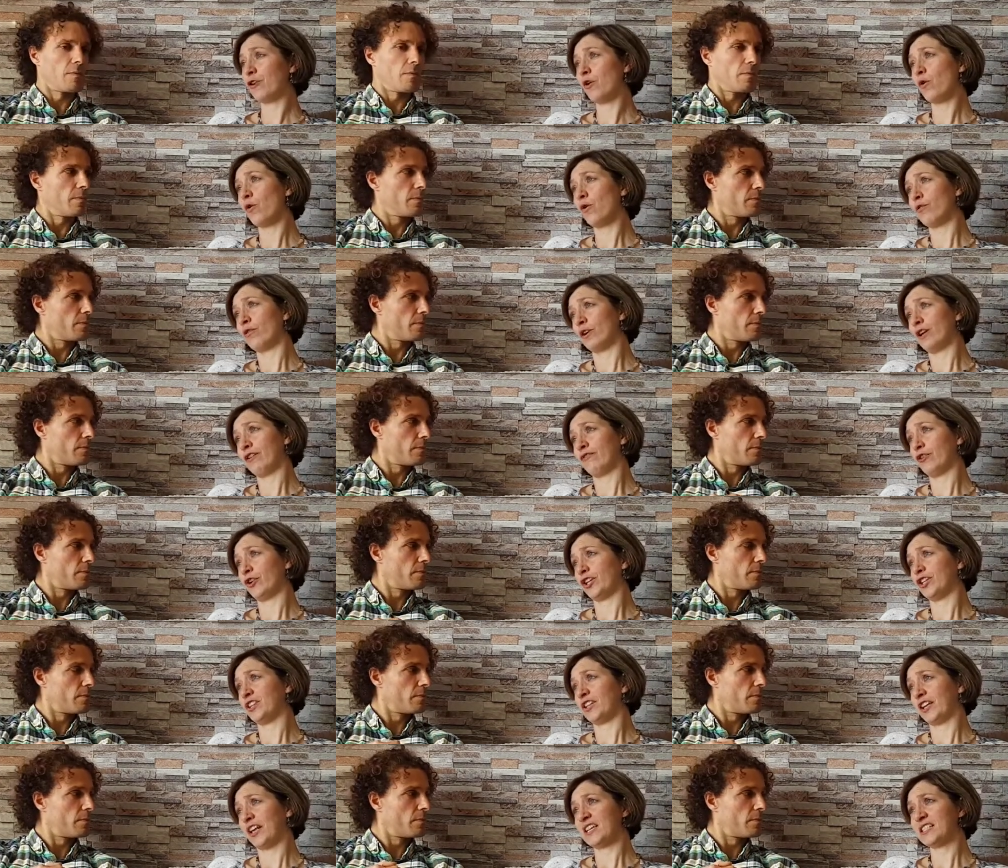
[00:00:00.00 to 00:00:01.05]
Speaker 1: you're
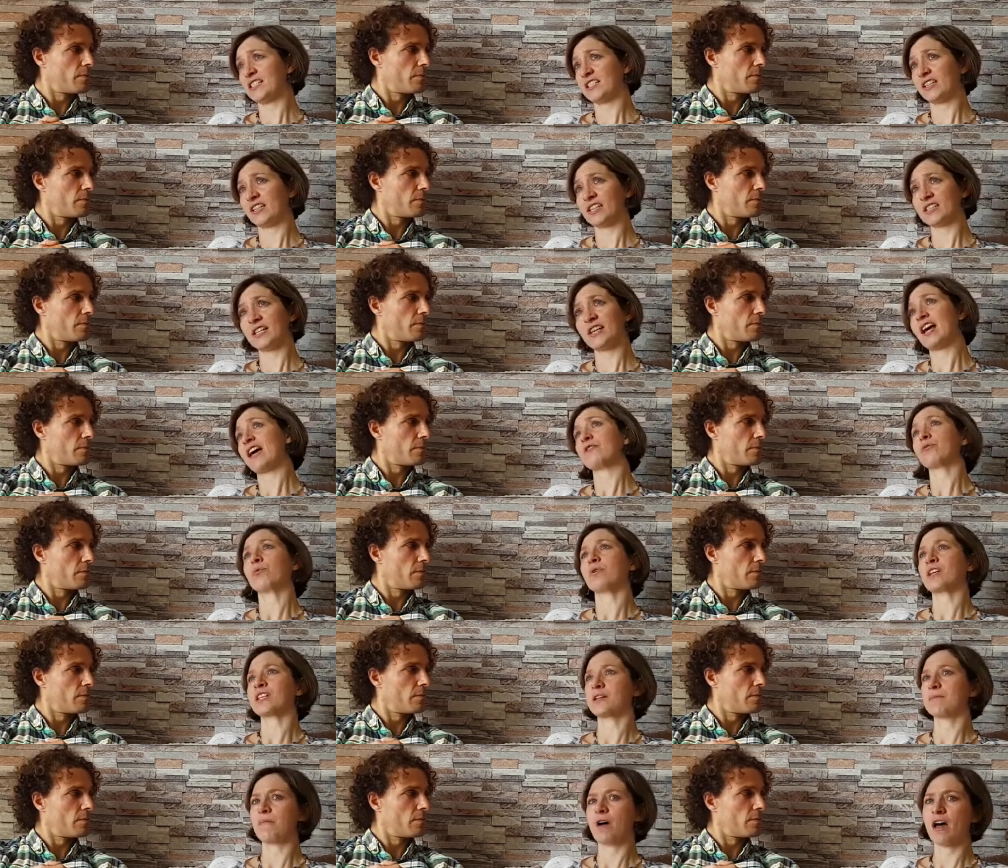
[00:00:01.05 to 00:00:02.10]
interested as an adult,
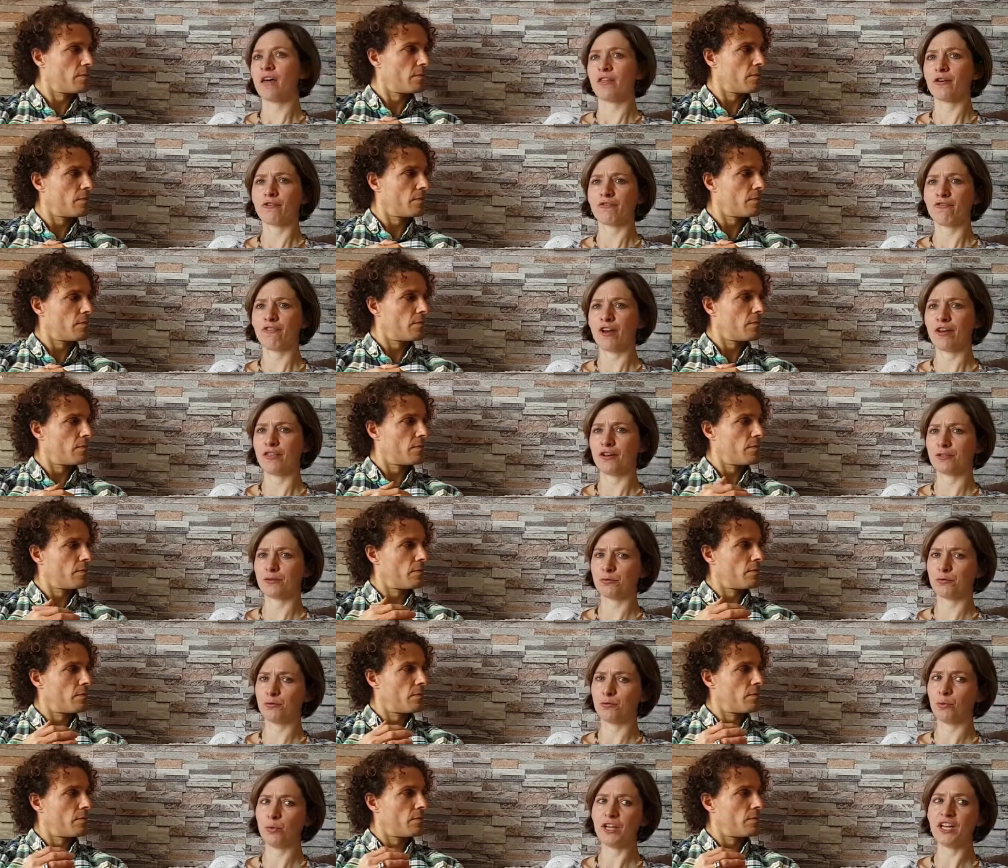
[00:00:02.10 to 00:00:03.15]
as a mother or father, to
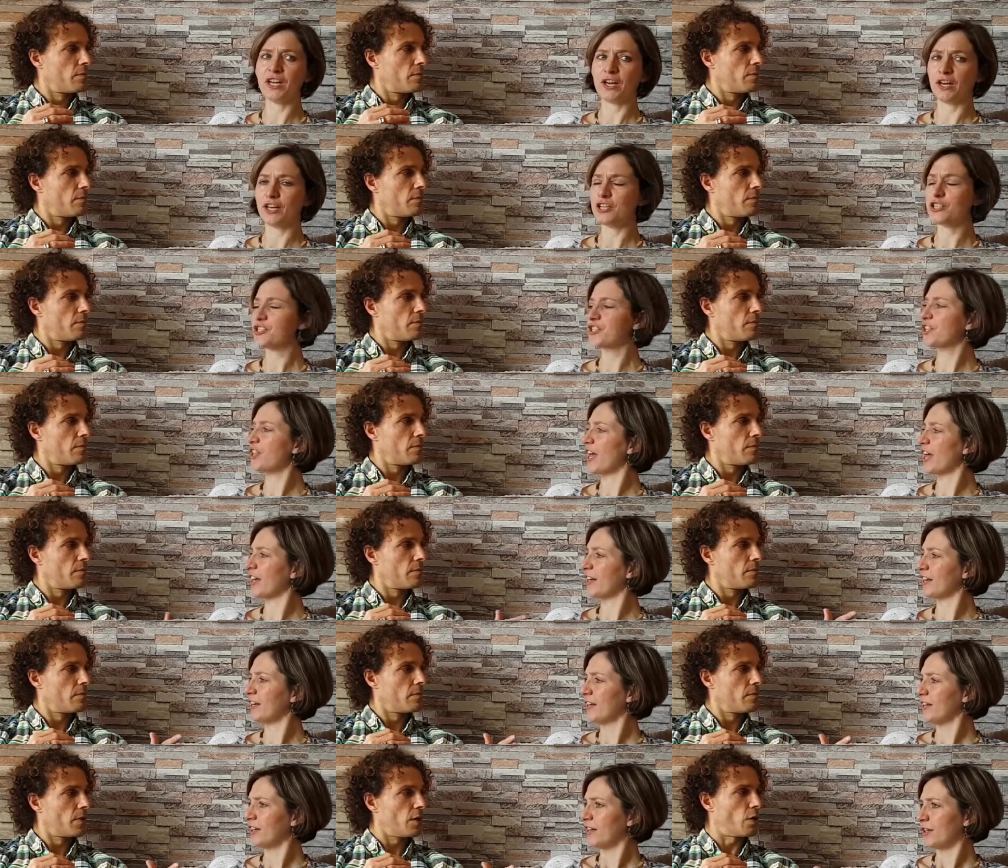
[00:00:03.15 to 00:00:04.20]
do English, then
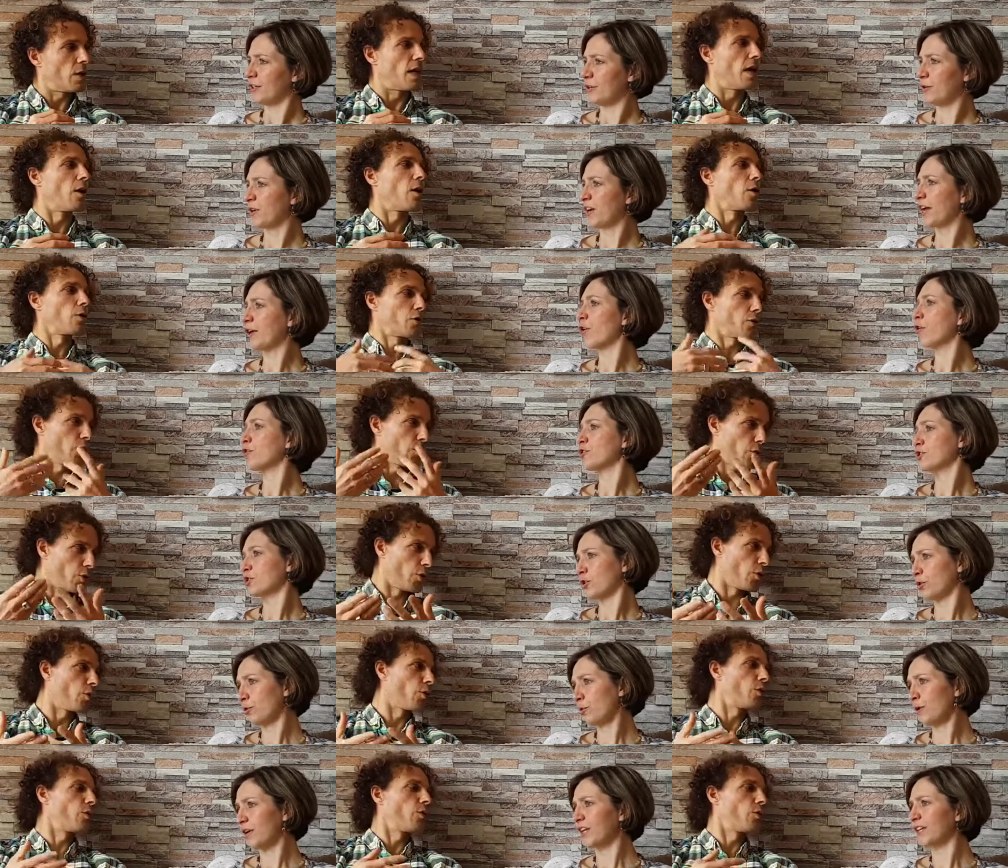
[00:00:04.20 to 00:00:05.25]
Speaker 2: you can also
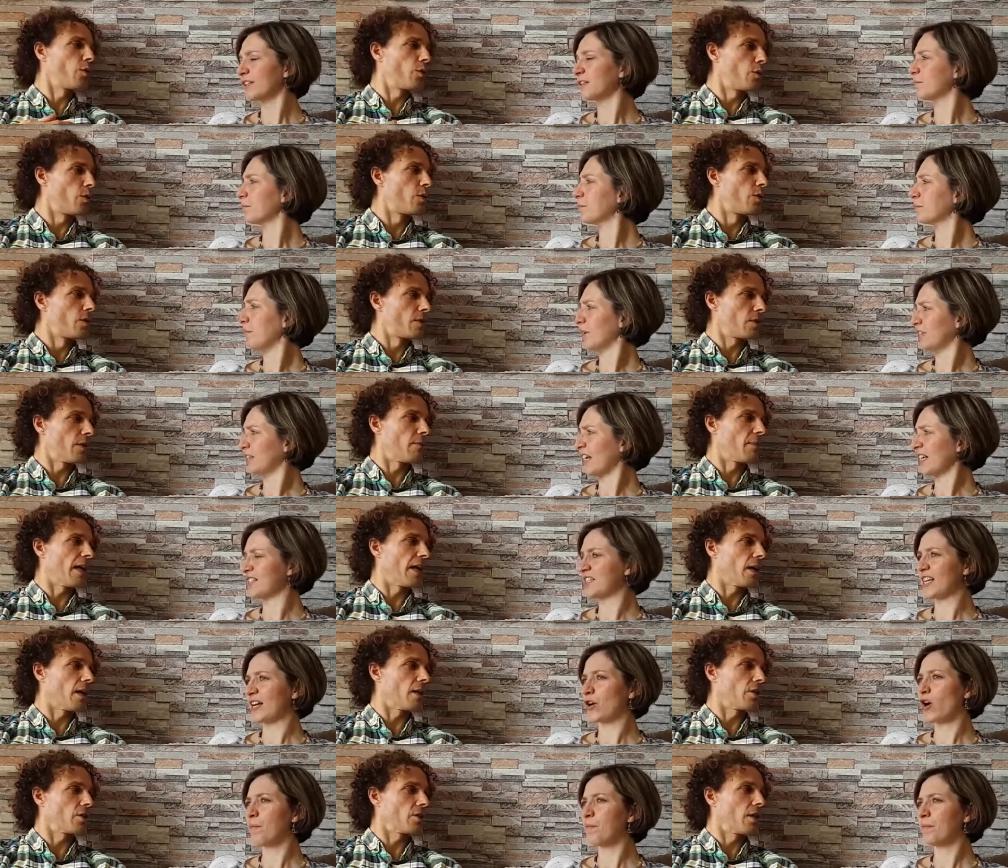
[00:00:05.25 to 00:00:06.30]
do it, some
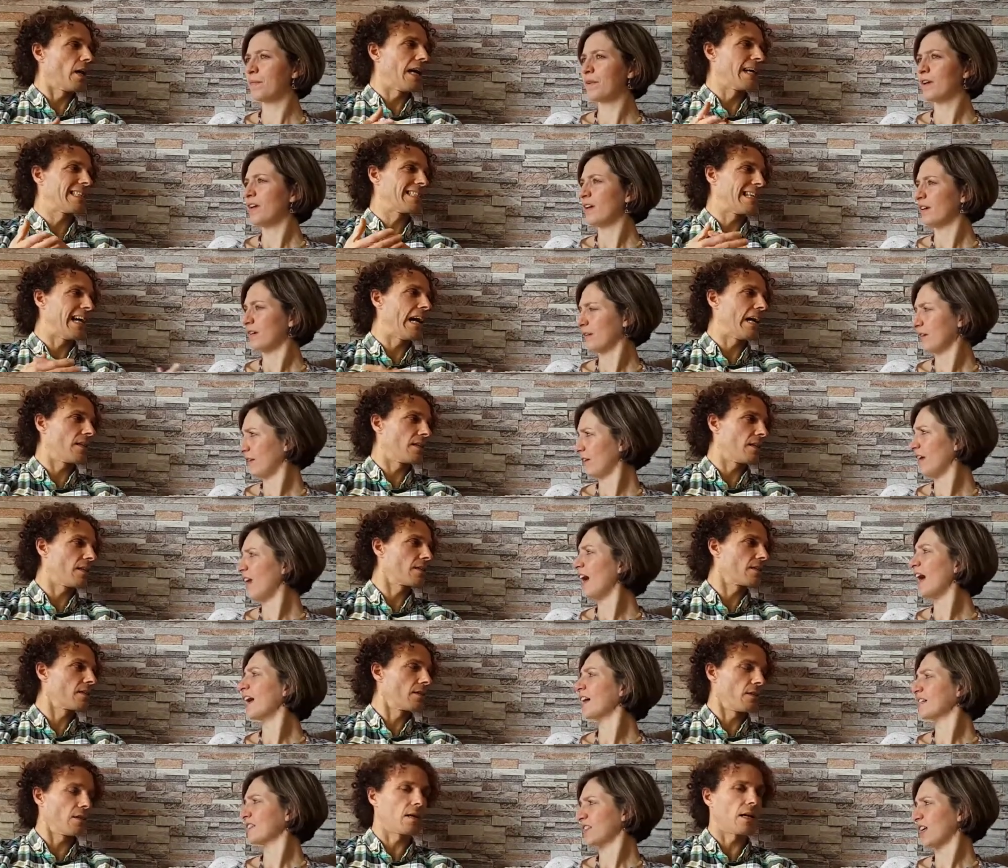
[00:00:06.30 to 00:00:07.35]
English aside.
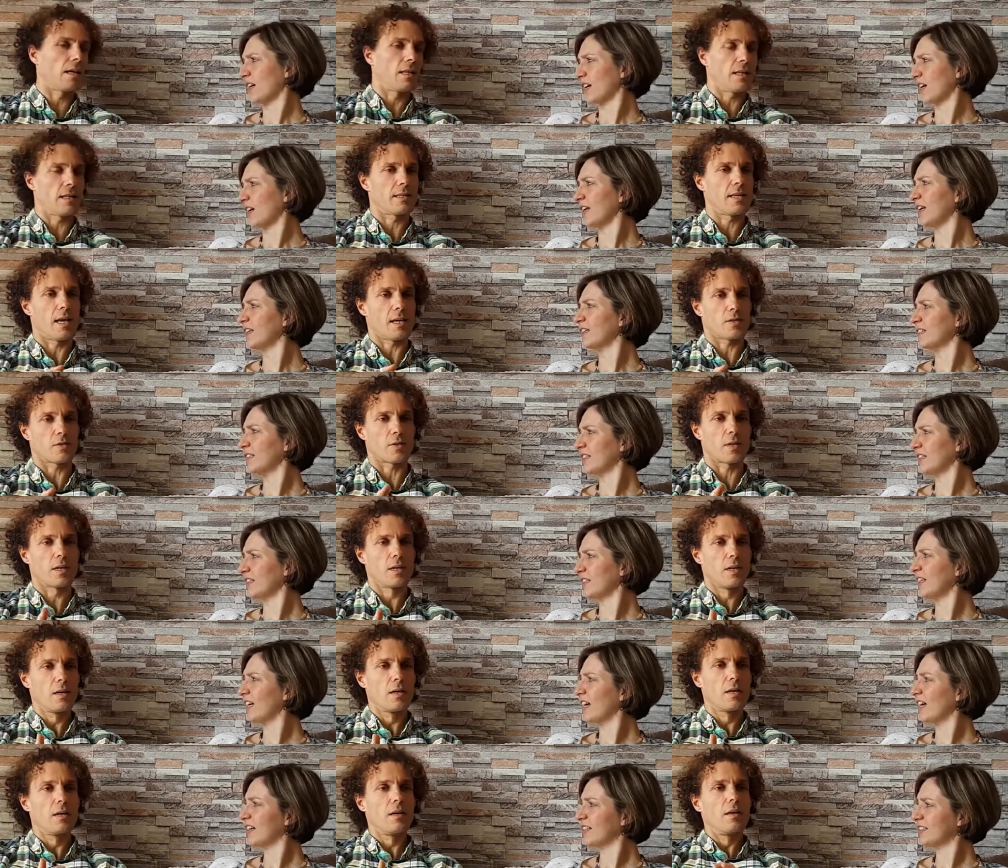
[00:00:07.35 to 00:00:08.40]
Exactly. That's extra.
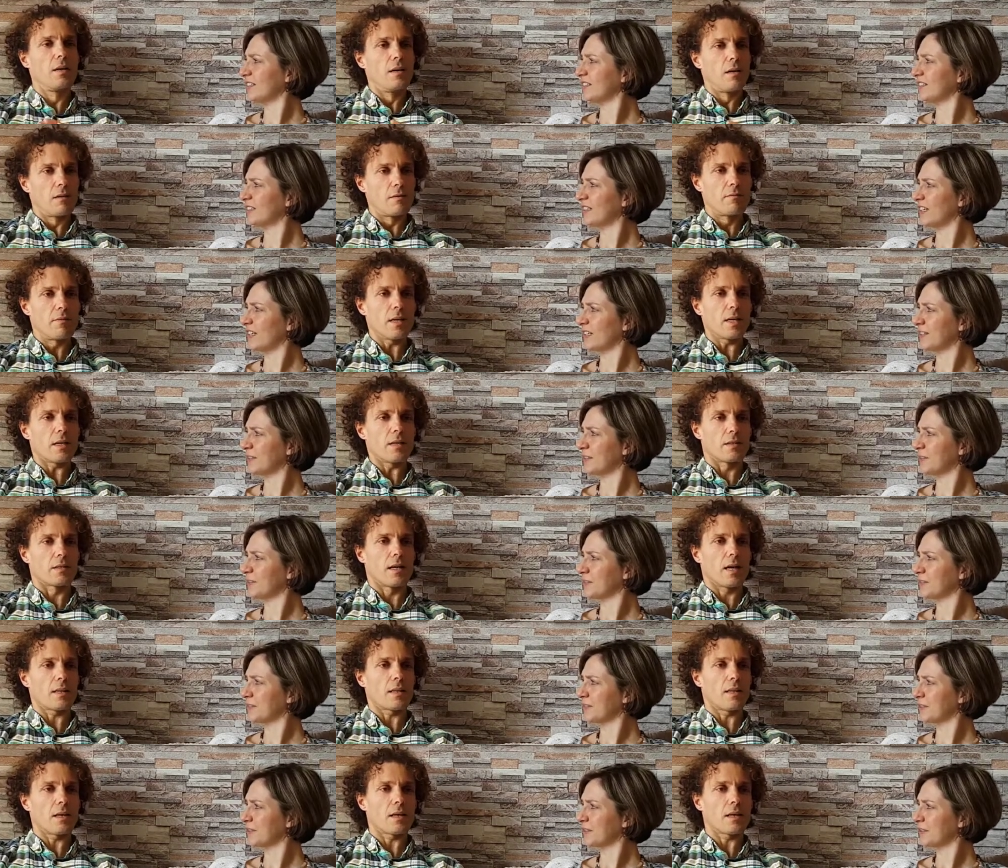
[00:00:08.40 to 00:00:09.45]
Yeah, yeah. Very good.
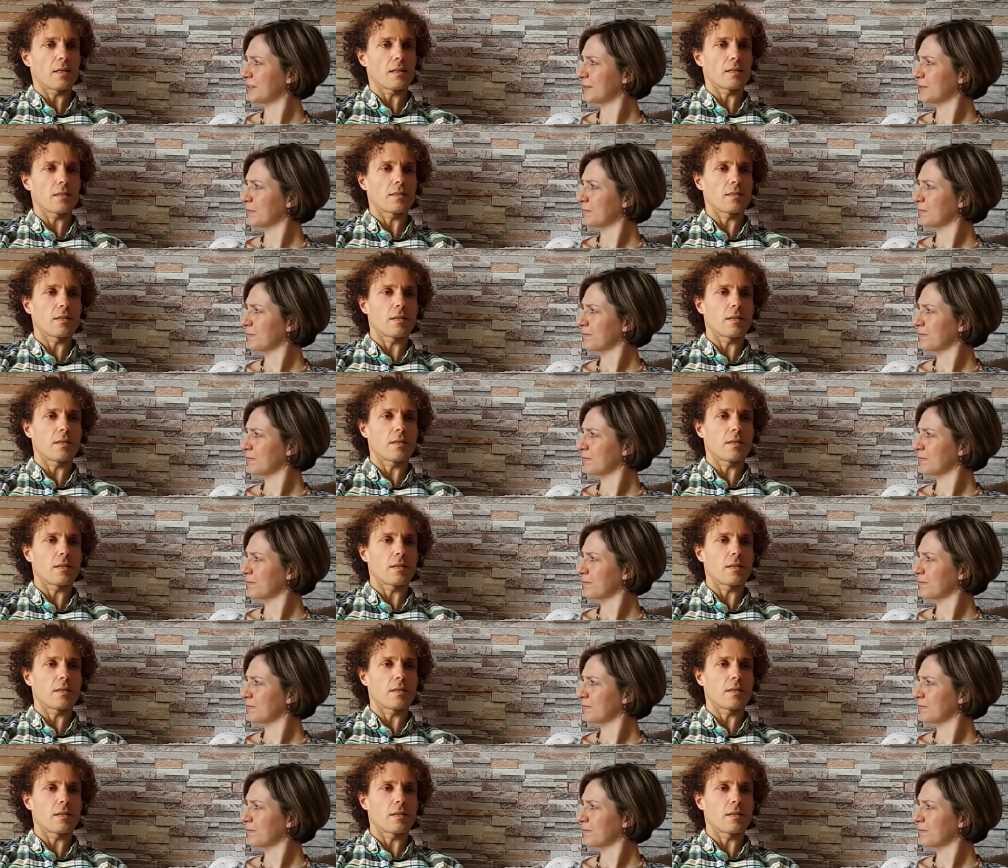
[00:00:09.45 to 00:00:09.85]
I think it's